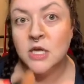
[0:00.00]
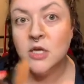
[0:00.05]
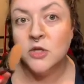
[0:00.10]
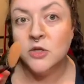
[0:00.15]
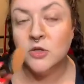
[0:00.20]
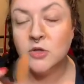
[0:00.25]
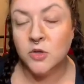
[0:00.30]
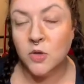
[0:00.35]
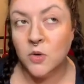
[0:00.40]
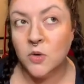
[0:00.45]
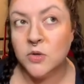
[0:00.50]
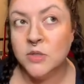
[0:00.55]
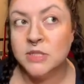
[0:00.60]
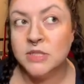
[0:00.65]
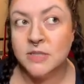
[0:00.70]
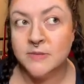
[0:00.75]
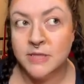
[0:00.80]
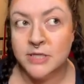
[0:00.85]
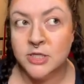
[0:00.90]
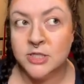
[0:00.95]
the goal is
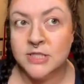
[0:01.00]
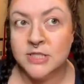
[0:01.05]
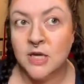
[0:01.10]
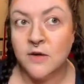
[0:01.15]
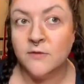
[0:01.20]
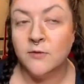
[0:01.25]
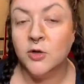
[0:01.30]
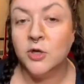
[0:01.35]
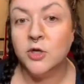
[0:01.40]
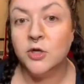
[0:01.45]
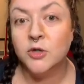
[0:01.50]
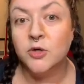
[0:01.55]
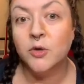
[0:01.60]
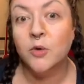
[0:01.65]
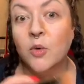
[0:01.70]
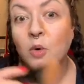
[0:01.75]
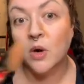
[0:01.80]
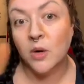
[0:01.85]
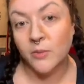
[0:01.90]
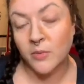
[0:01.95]
to make yourself look
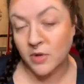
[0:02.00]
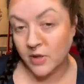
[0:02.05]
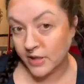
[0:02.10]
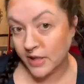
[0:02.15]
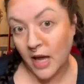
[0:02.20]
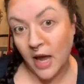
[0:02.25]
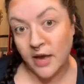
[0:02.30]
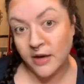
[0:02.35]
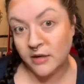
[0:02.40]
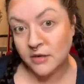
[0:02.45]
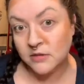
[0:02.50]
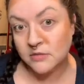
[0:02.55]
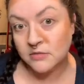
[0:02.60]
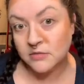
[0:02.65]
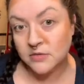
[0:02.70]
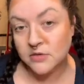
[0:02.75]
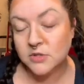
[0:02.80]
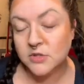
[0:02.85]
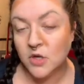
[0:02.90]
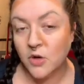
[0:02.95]
normal again.
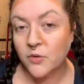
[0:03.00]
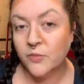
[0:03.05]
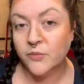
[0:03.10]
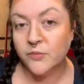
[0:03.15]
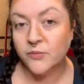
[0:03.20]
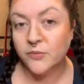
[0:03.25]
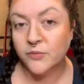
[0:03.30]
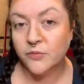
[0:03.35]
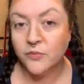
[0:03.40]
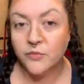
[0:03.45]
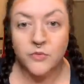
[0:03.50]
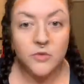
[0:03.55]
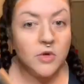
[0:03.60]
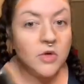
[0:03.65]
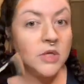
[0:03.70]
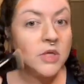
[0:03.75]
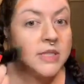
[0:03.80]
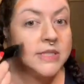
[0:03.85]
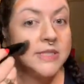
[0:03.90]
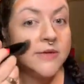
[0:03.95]
So
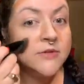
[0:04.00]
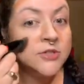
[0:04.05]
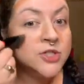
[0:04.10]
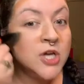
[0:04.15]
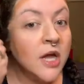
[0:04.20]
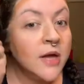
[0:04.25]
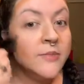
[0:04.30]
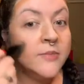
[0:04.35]
let's give it a shot.